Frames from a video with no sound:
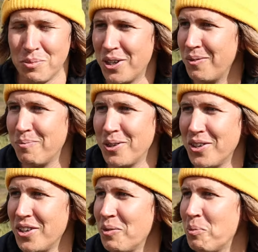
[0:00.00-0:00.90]
but but
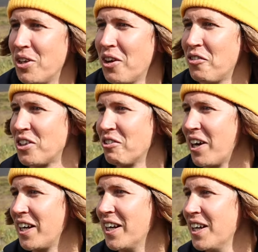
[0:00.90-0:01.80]
but nothing
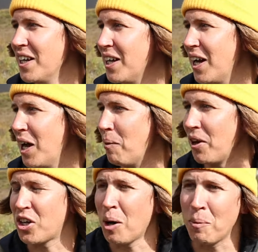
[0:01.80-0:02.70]
great, uh,
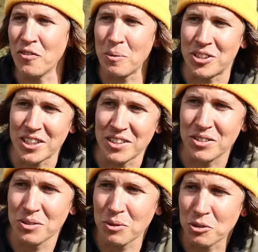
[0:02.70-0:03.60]
and a couple of
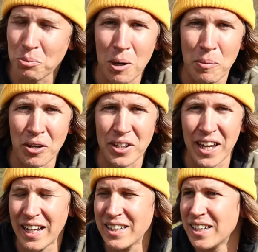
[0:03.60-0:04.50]
images which might be
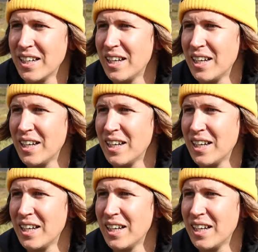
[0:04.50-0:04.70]
okay,